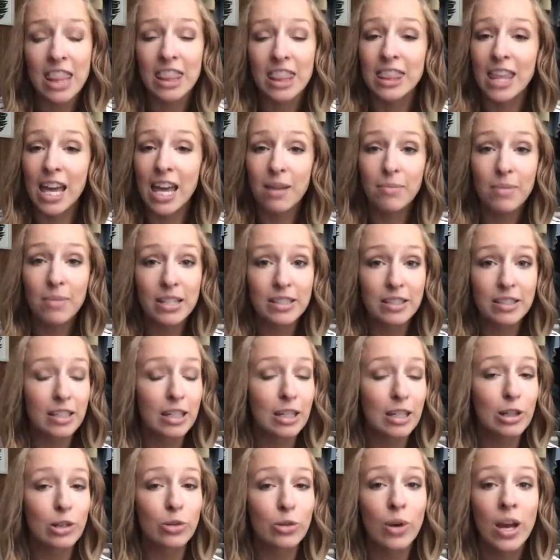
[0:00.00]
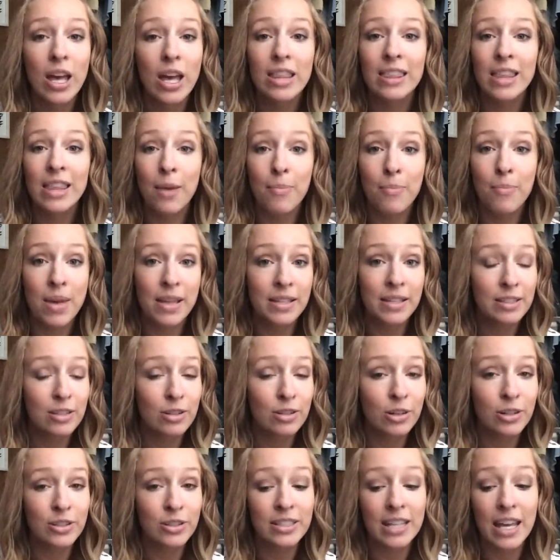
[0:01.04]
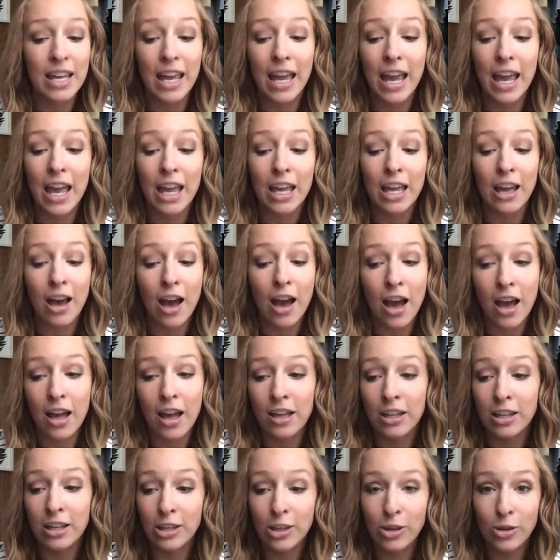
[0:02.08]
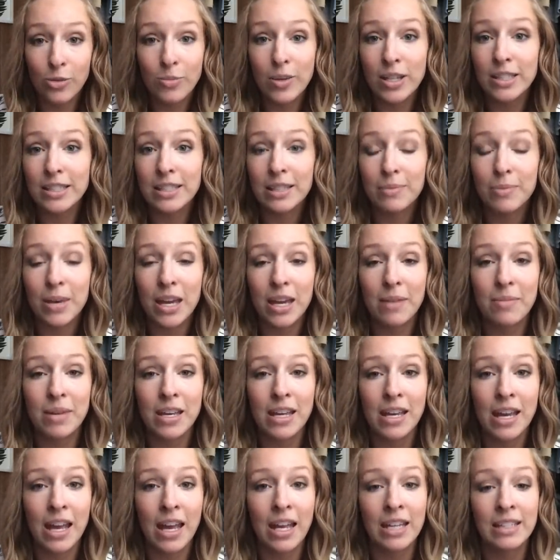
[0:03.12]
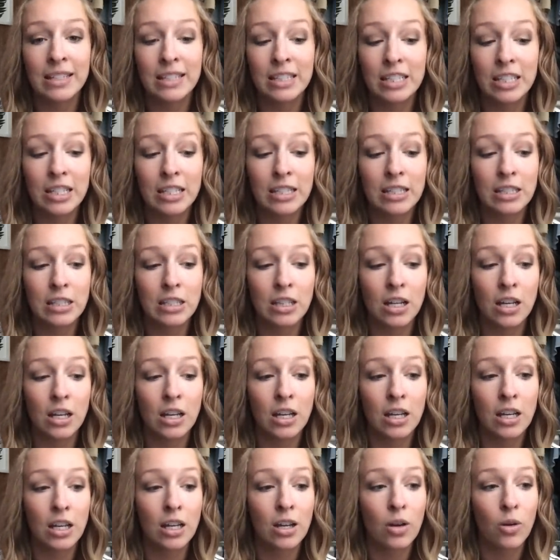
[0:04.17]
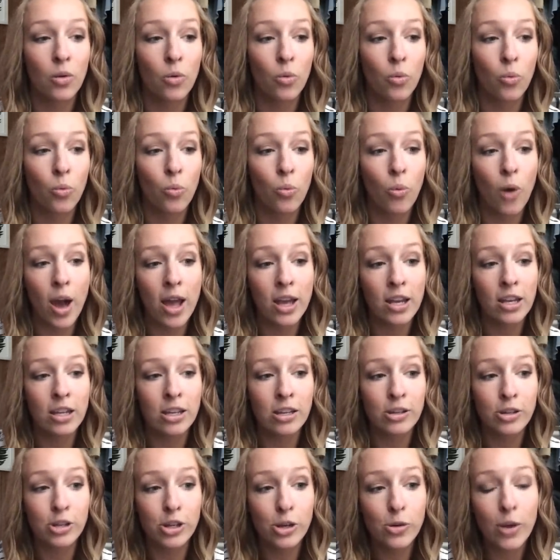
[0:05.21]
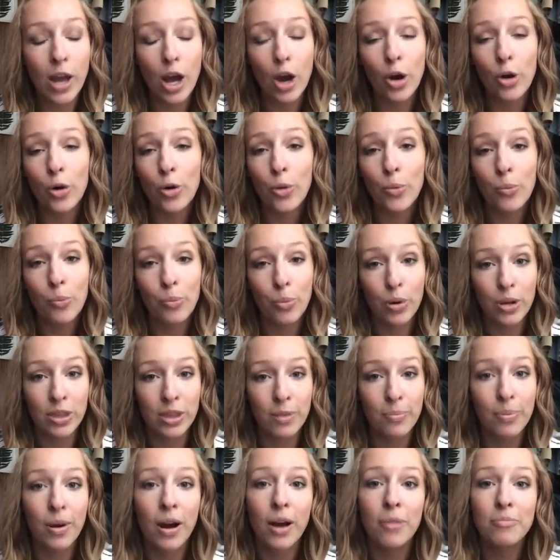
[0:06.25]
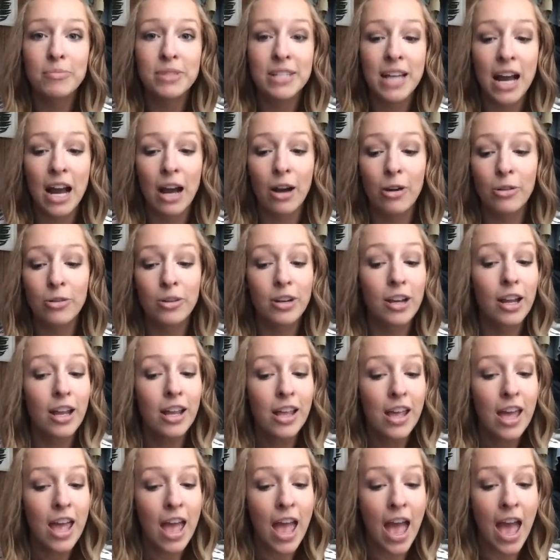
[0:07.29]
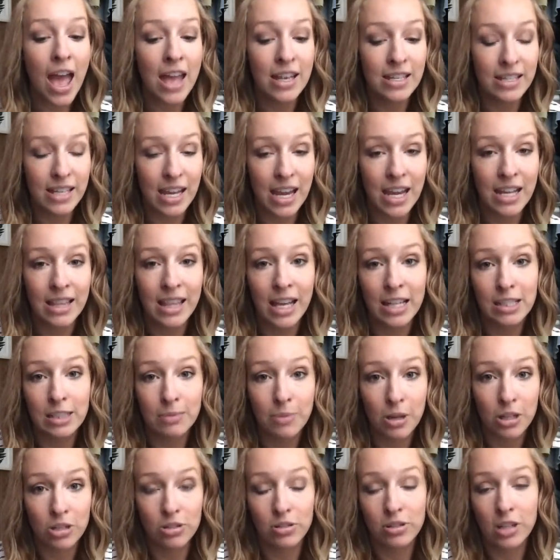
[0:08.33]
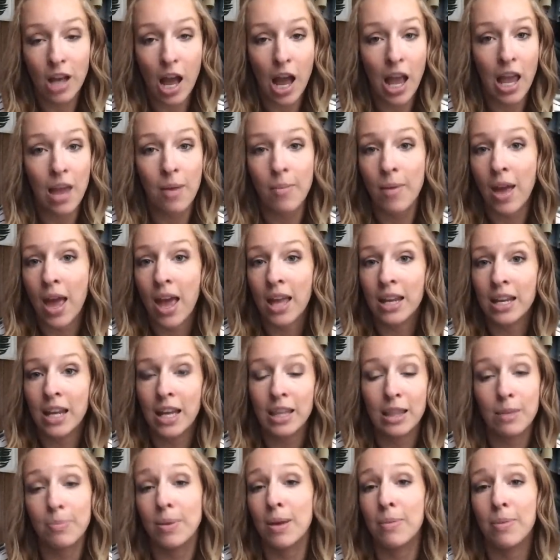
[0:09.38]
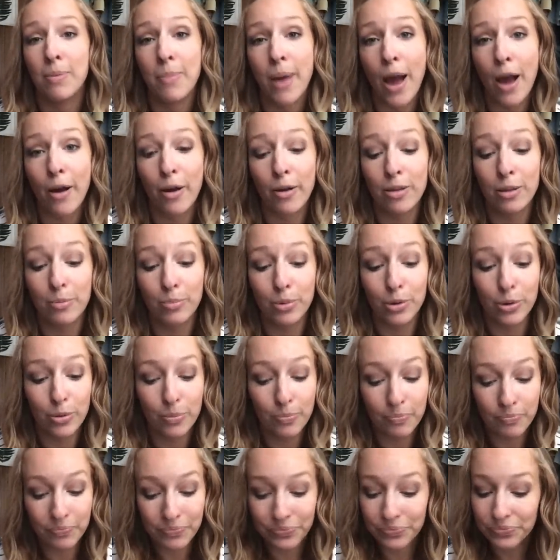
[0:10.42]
They miss you, they miss nursing, you miss the baby. It's just, when you get home, put the pump down and take that special time and get the baby back on the boob.